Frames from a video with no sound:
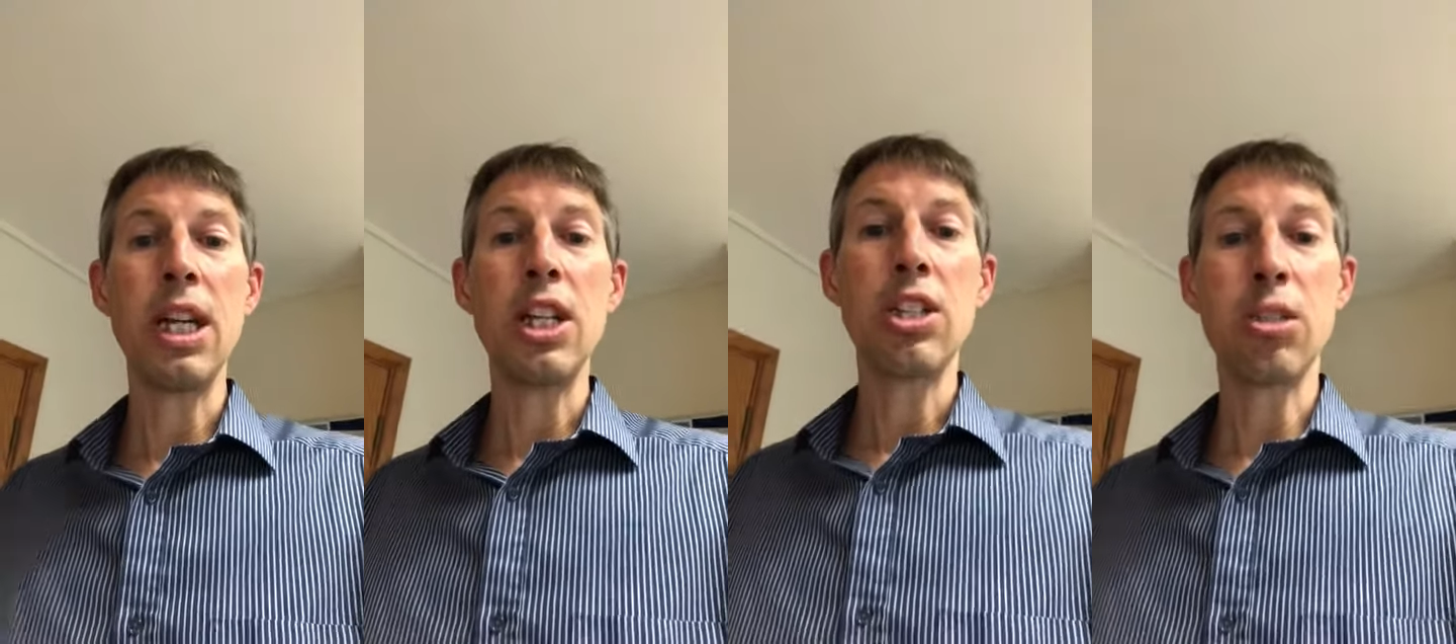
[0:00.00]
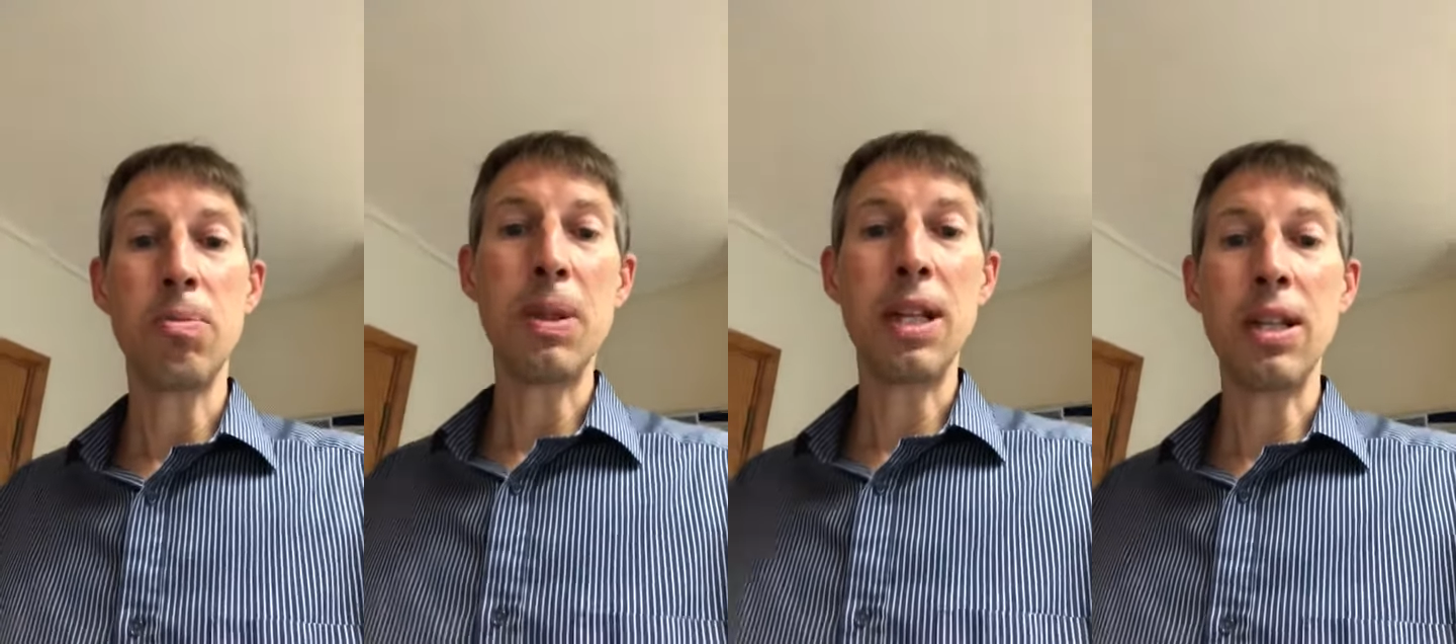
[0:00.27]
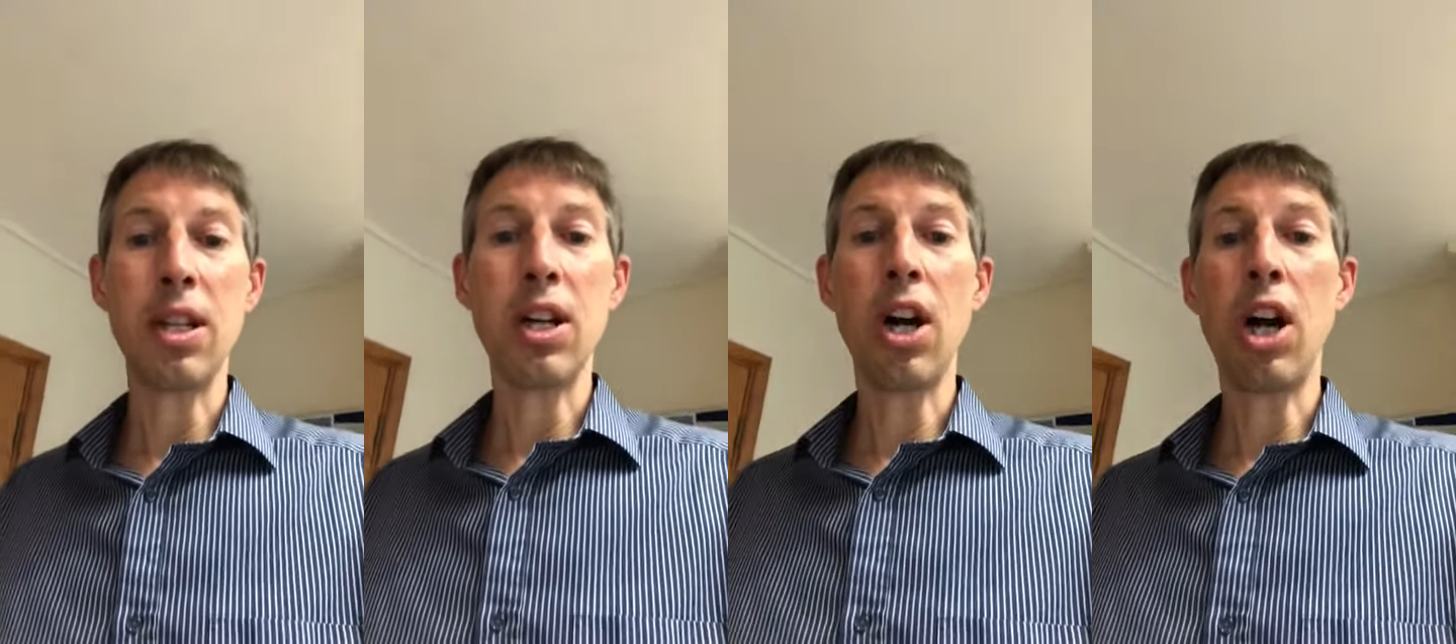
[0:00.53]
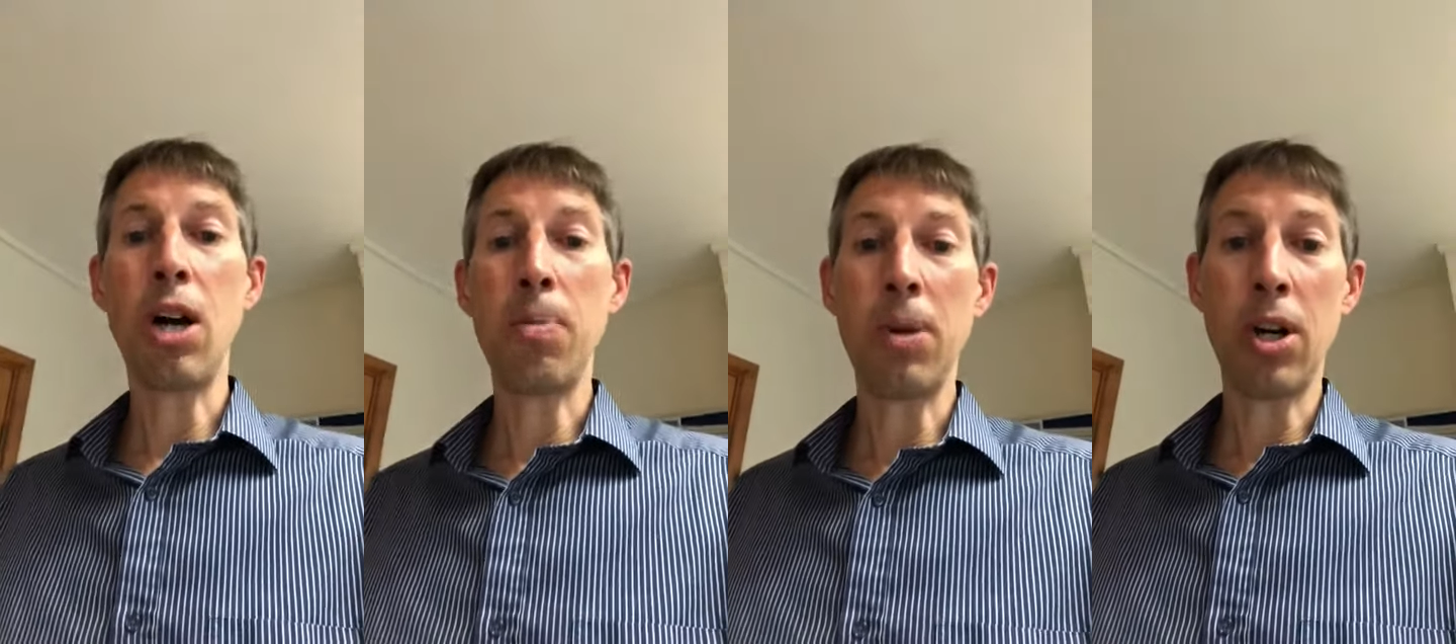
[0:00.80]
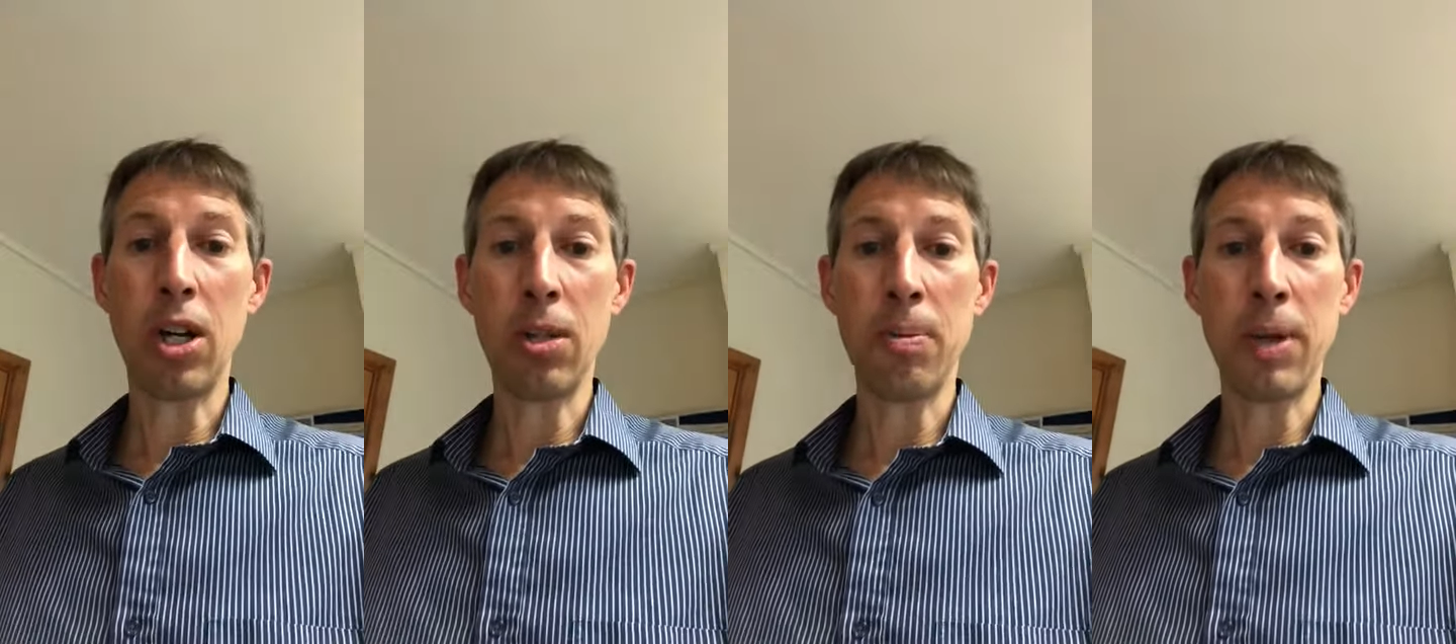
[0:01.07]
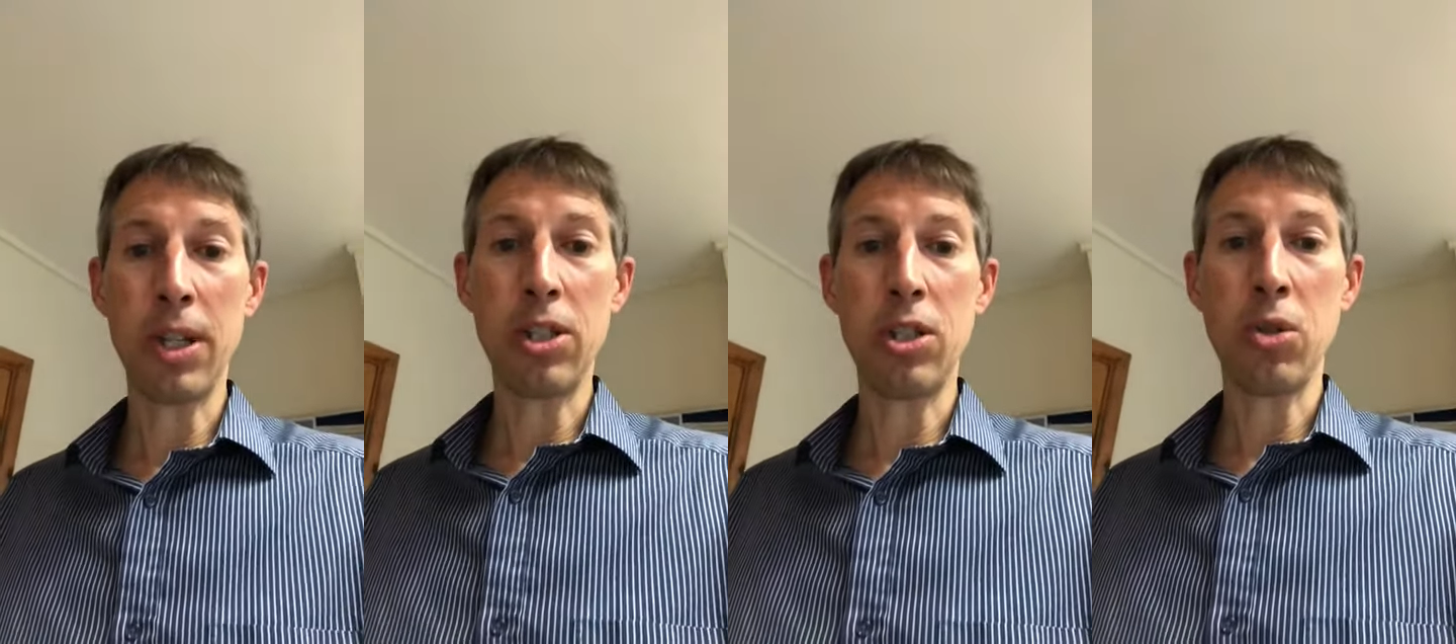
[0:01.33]
to be in the car park
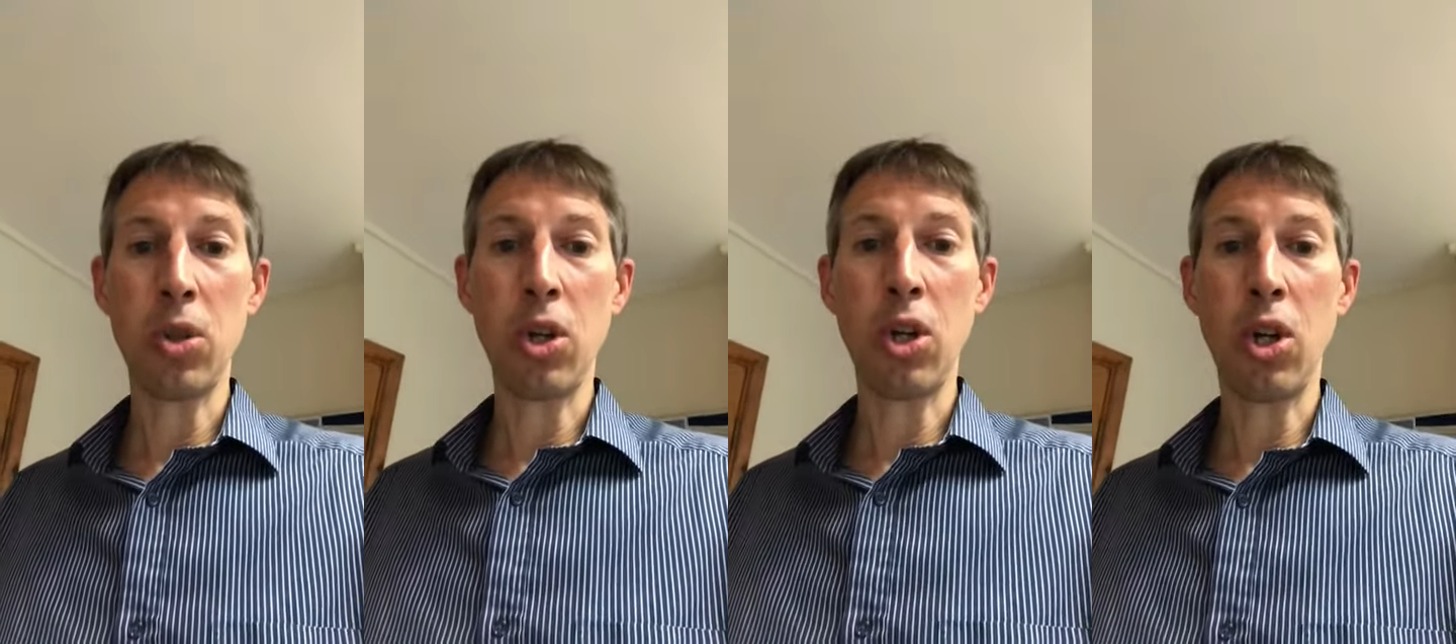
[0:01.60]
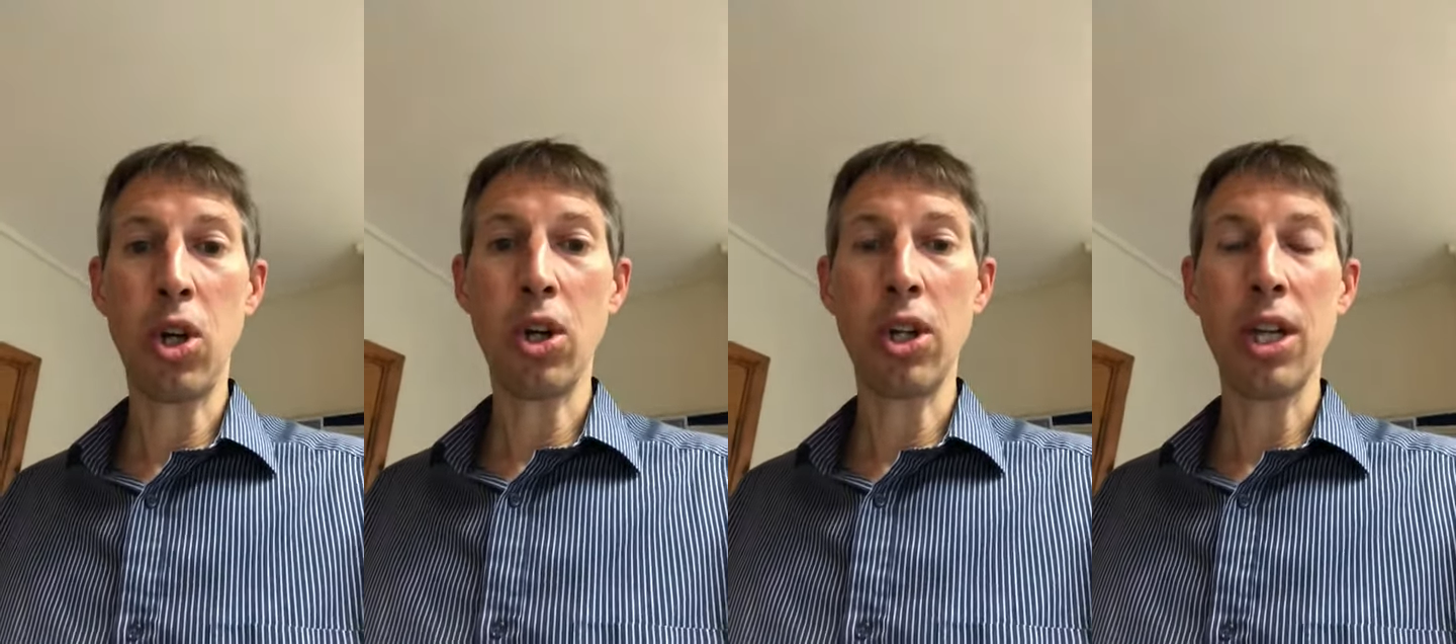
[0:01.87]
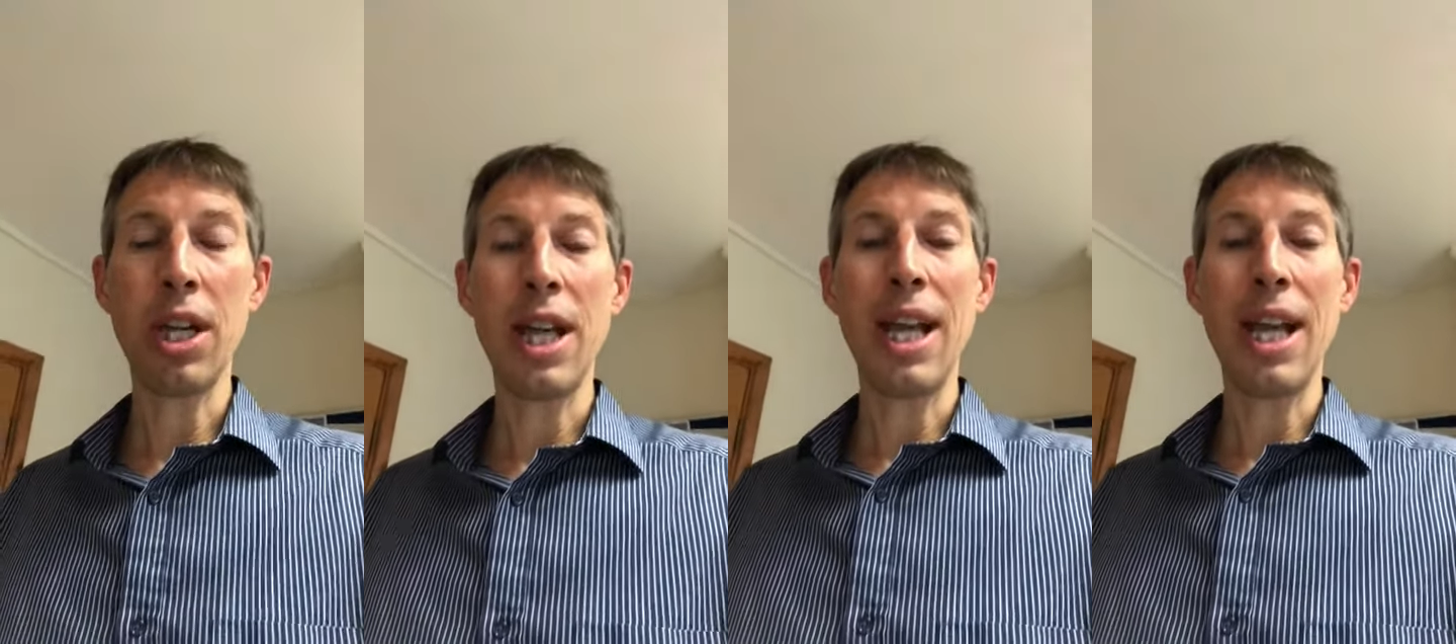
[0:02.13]
by 2 o'clock